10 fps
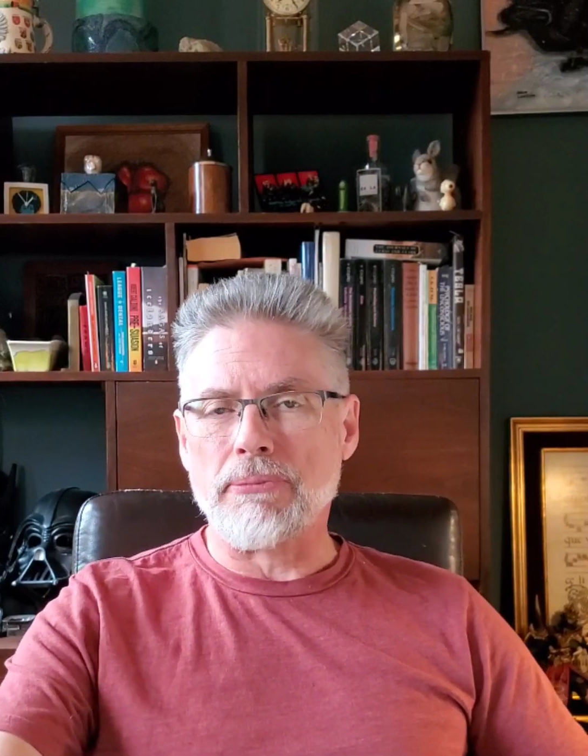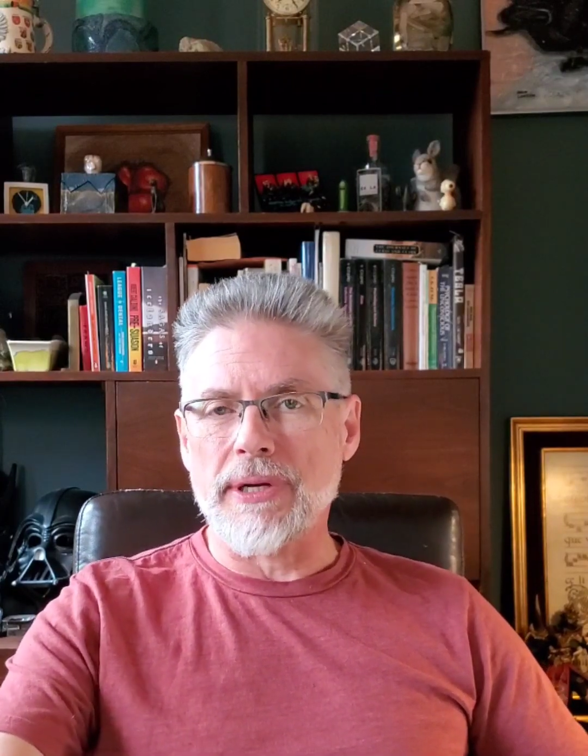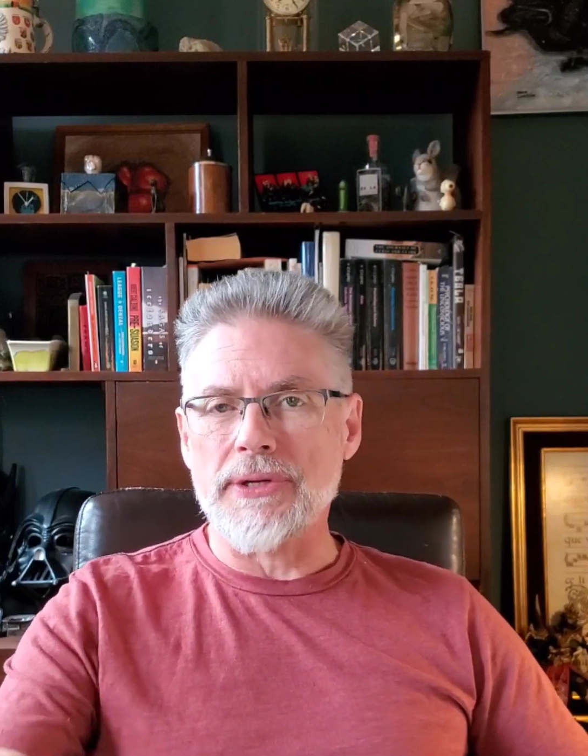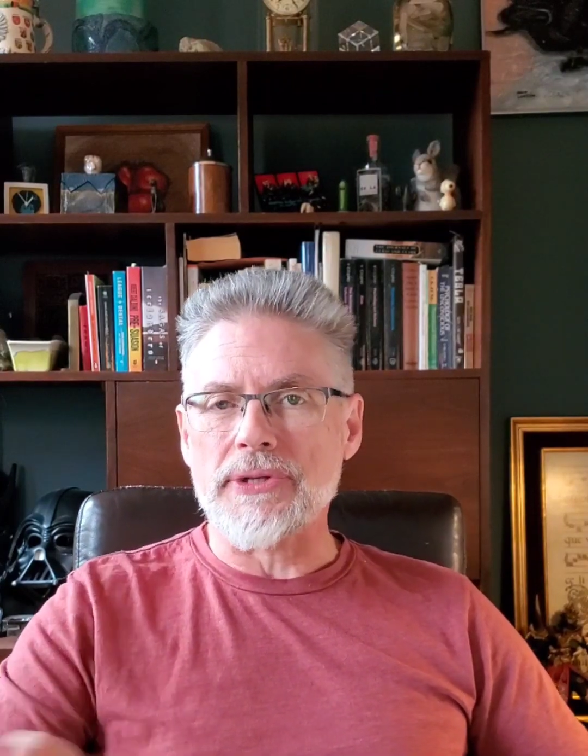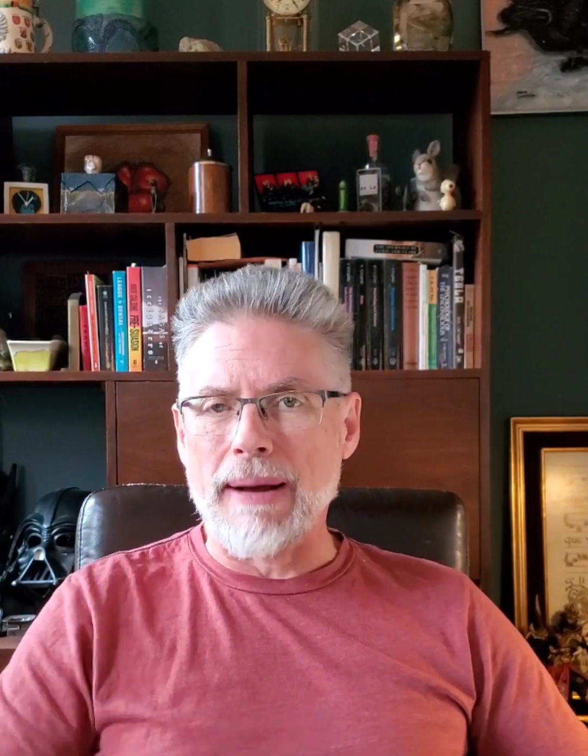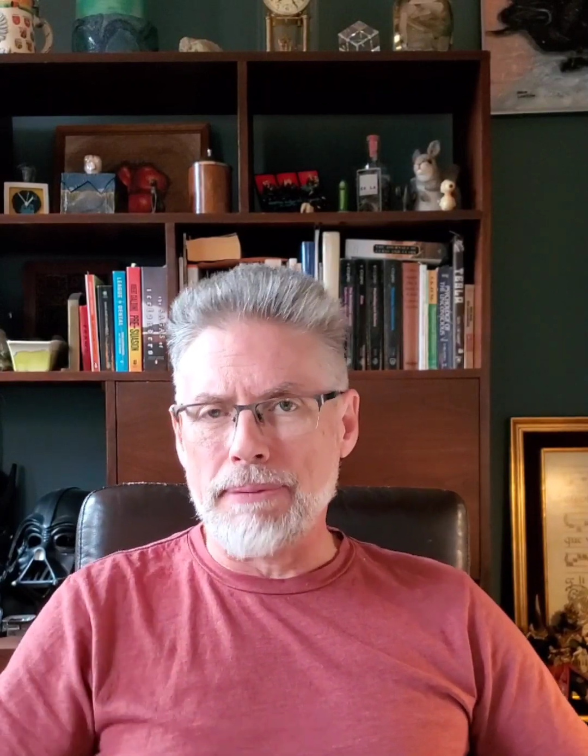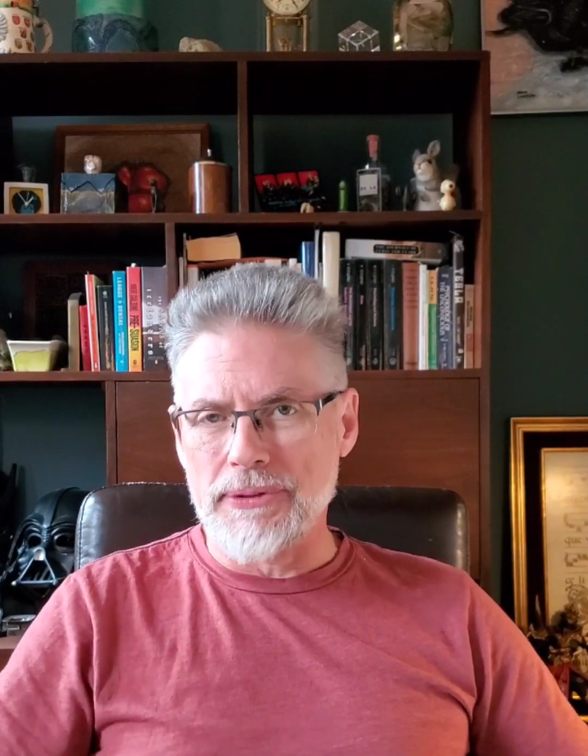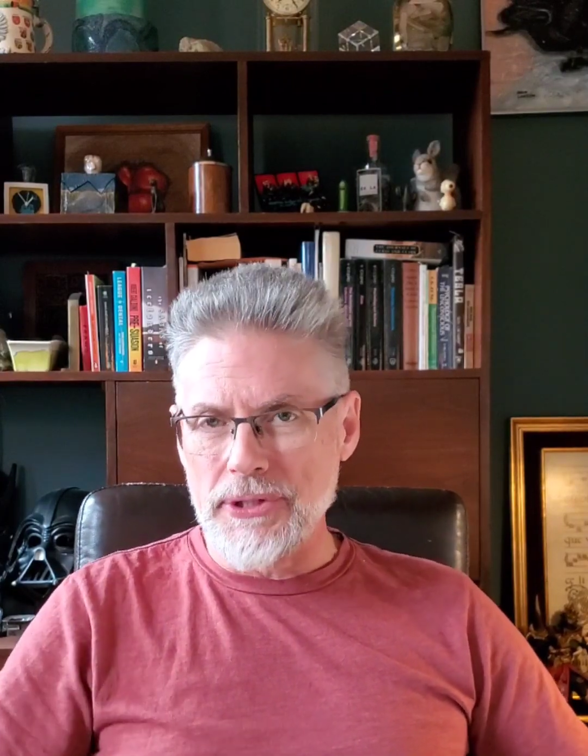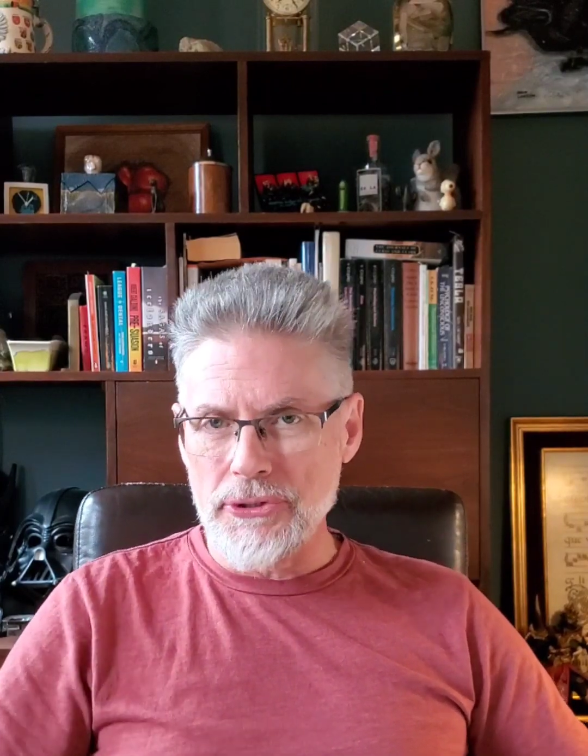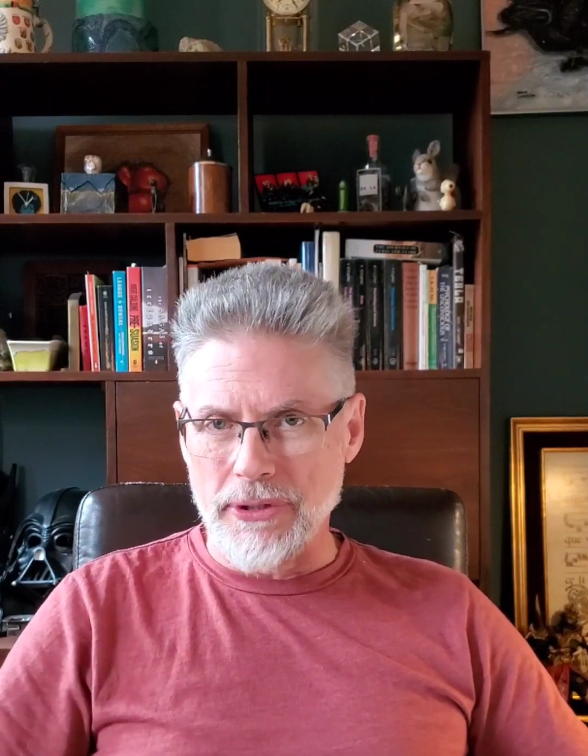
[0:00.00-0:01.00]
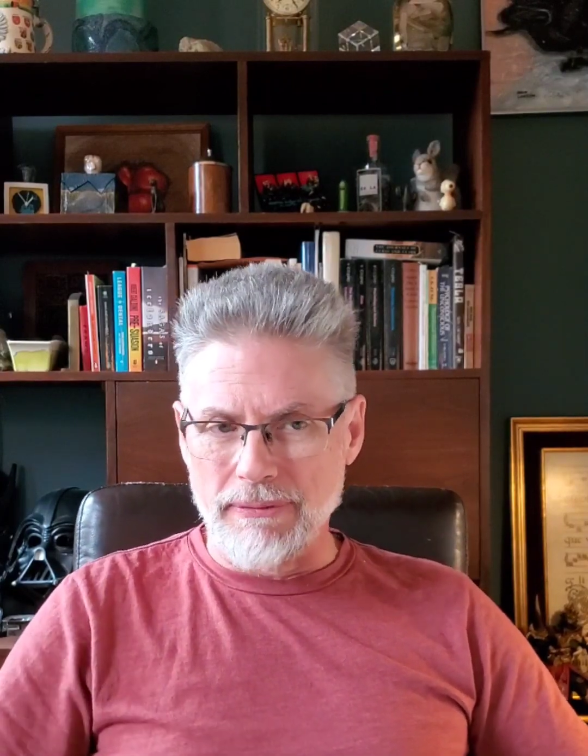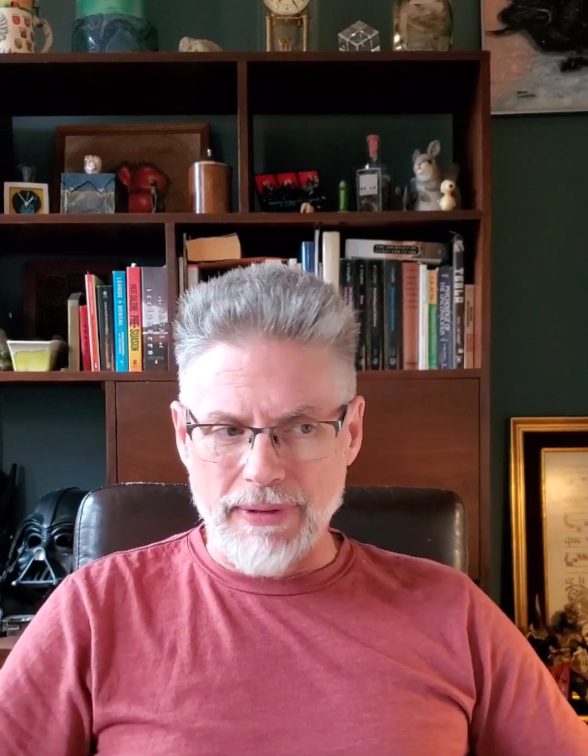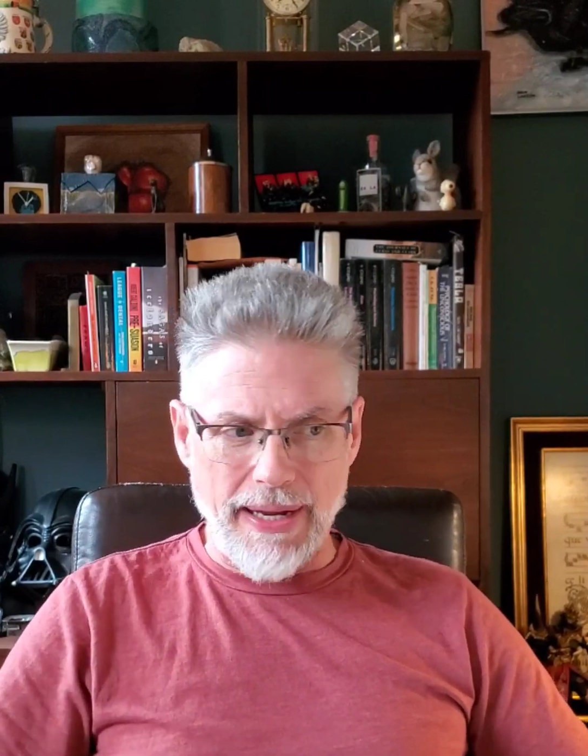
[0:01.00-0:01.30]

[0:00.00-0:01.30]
breeds opposition,